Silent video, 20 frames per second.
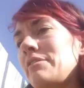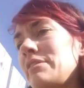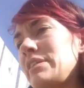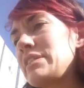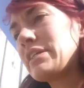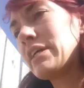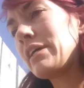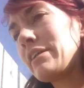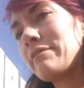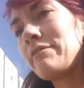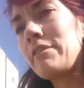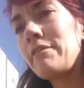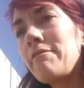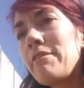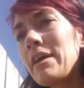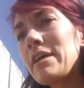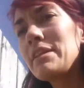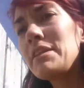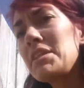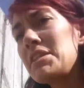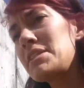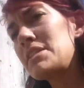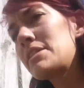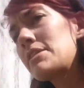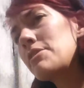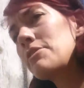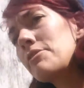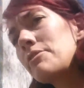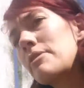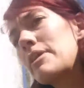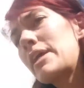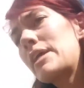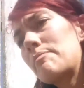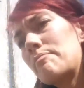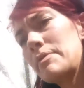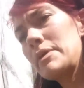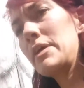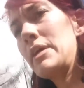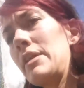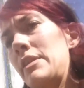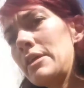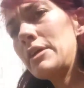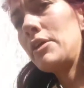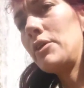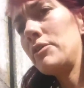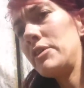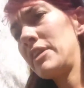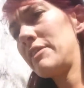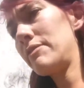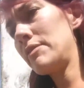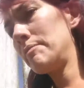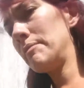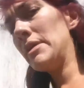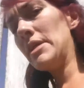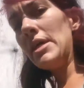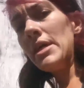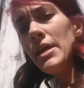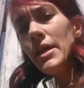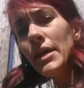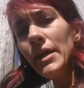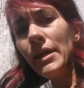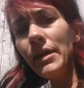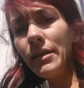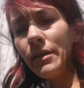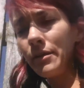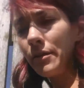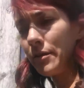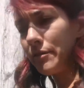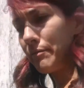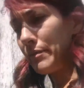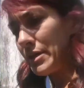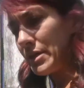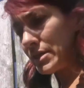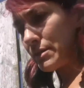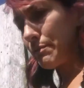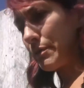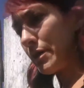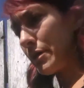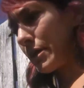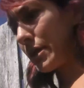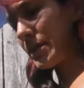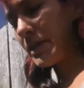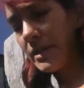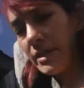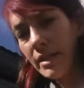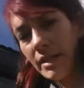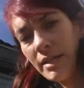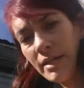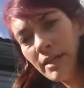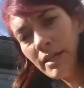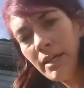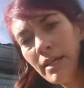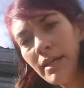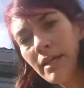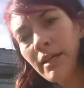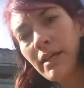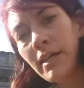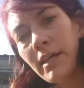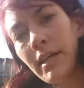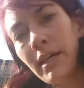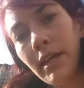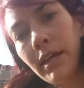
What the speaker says: other side of the fence to keep the goats from eating all of my asparagus.